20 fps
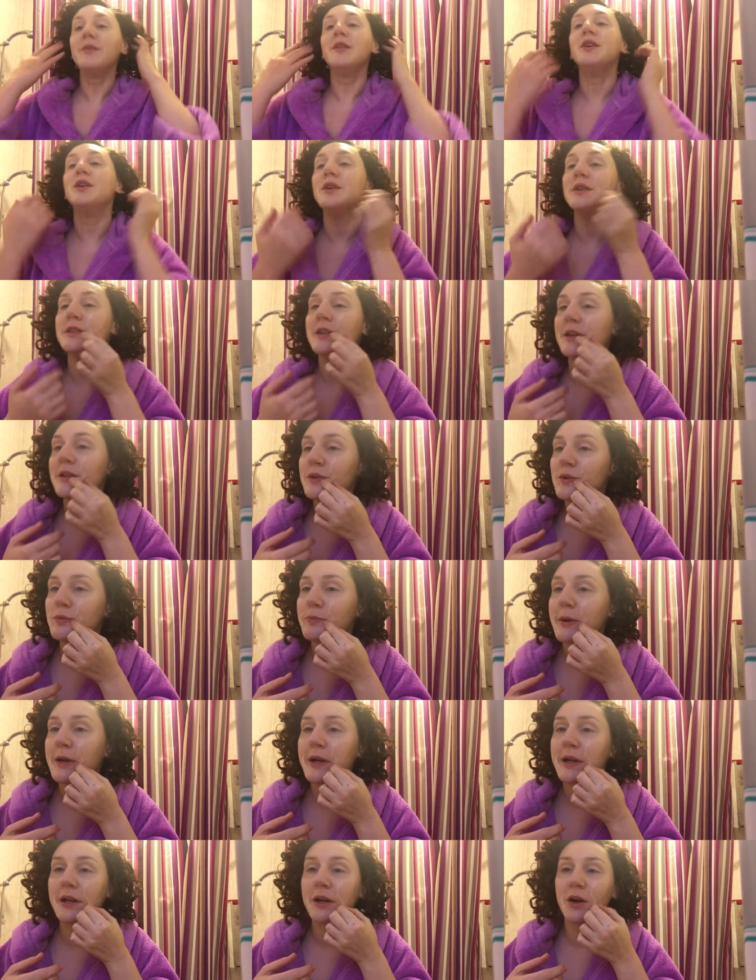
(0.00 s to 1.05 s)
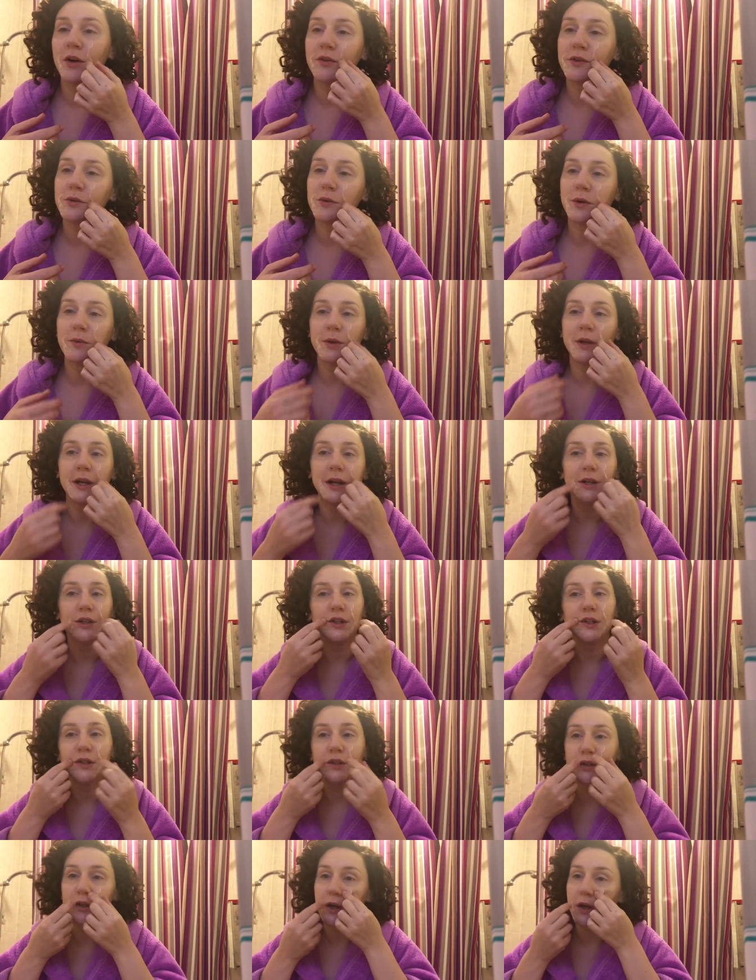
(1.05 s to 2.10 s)
you can see it's all peeling off, so I'm going to
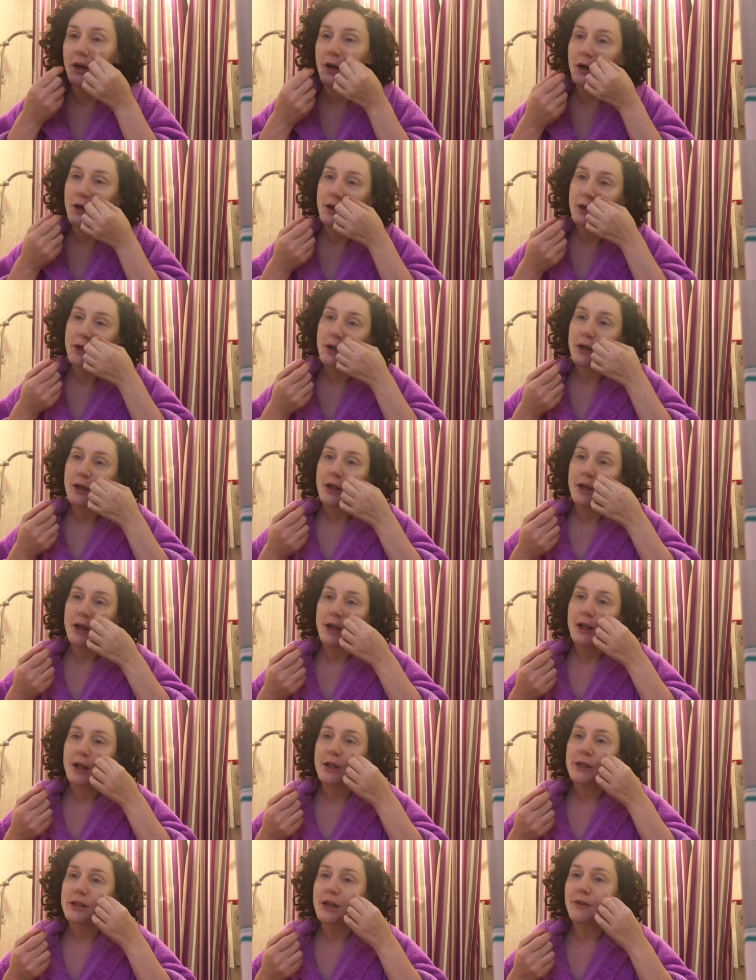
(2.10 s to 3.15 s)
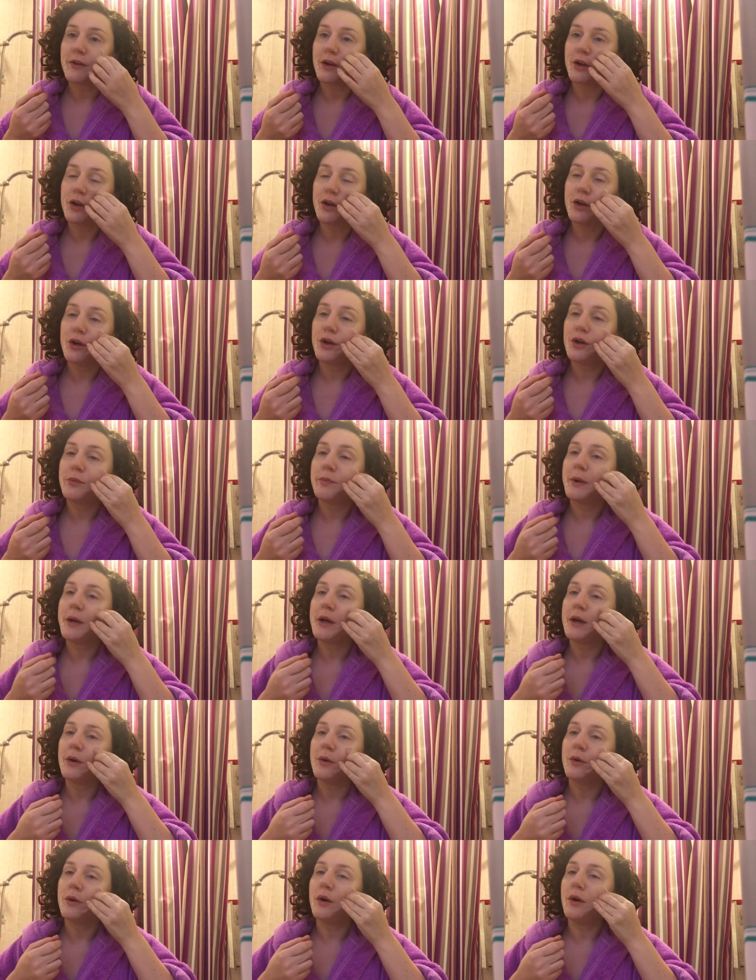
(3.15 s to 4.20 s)
actually start. Let's give it a good
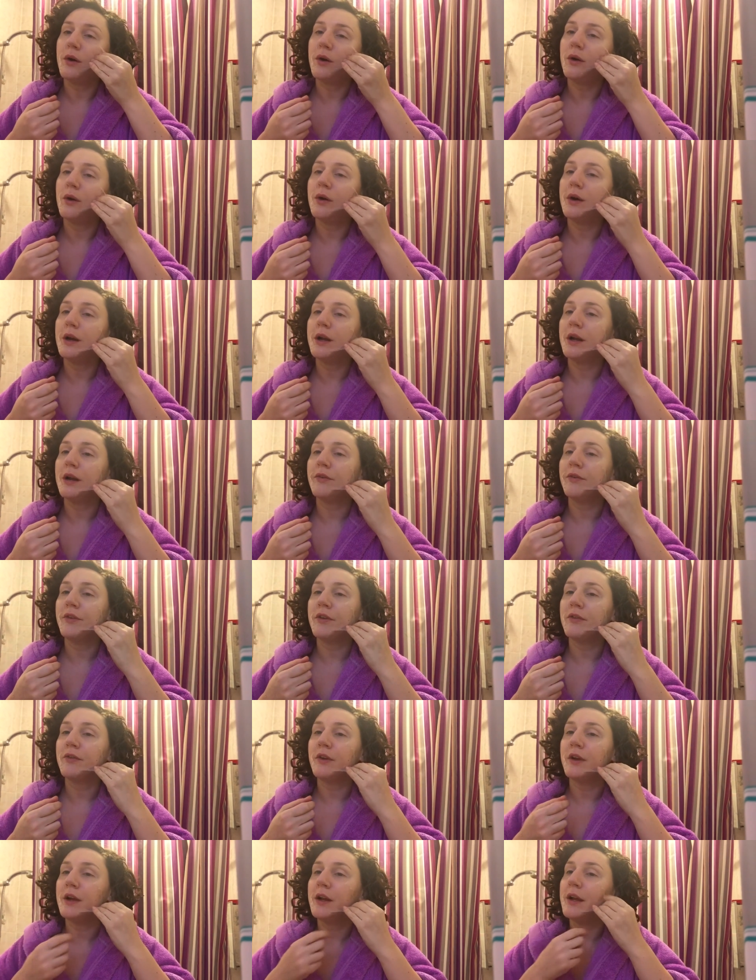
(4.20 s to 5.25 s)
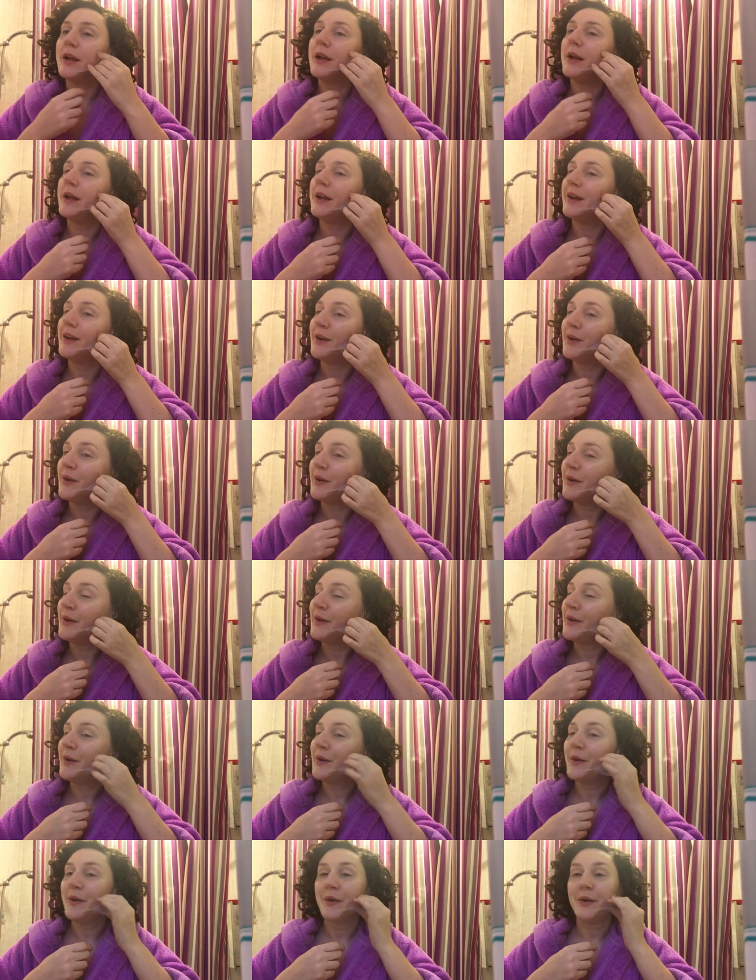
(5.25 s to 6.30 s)
peel. Oh, I love this feeling.
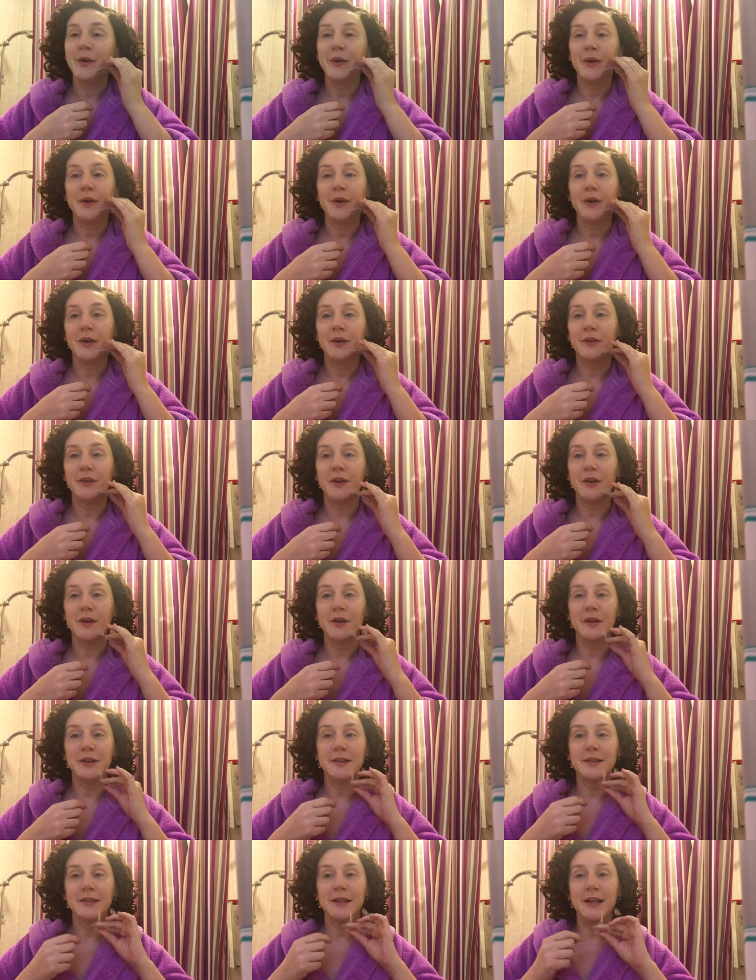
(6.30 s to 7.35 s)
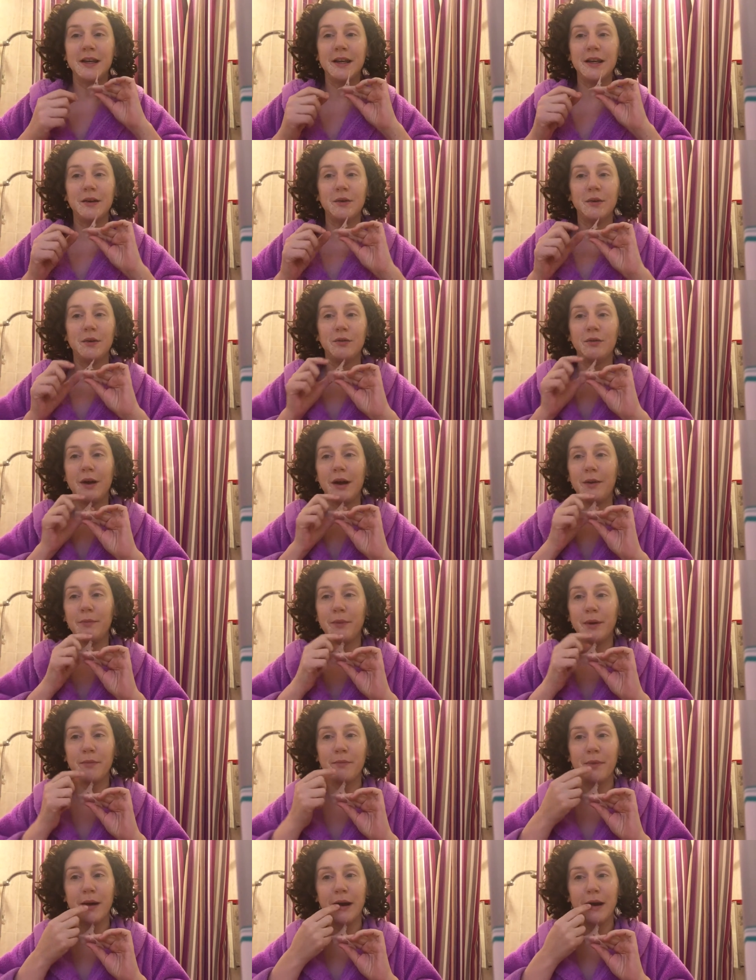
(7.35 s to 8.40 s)
So you can see around
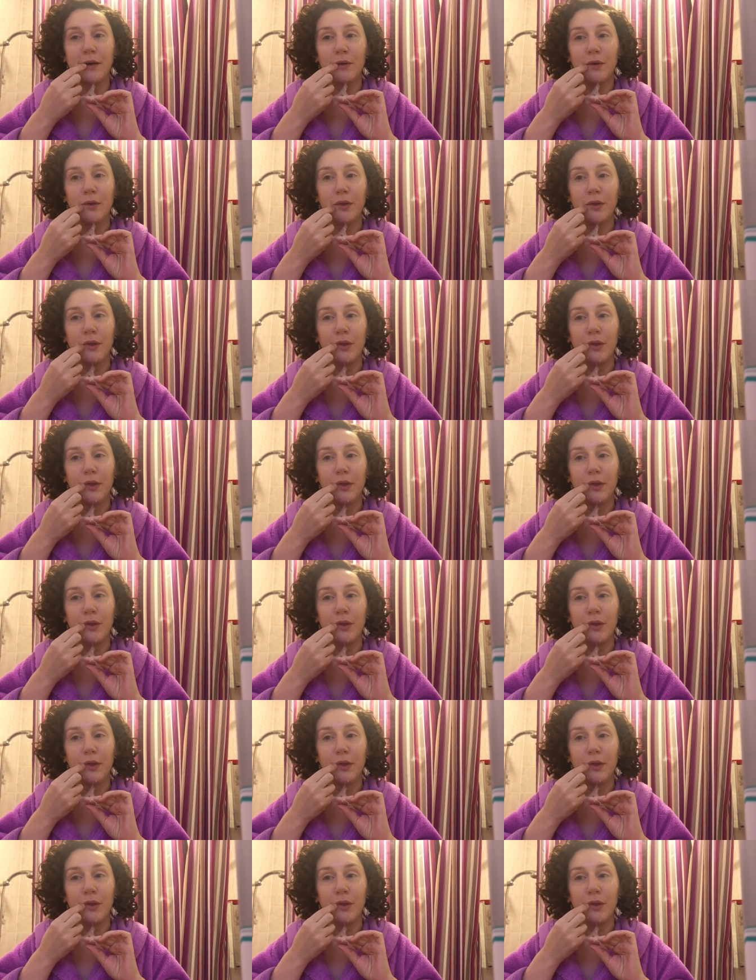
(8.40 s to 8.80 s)
my mouth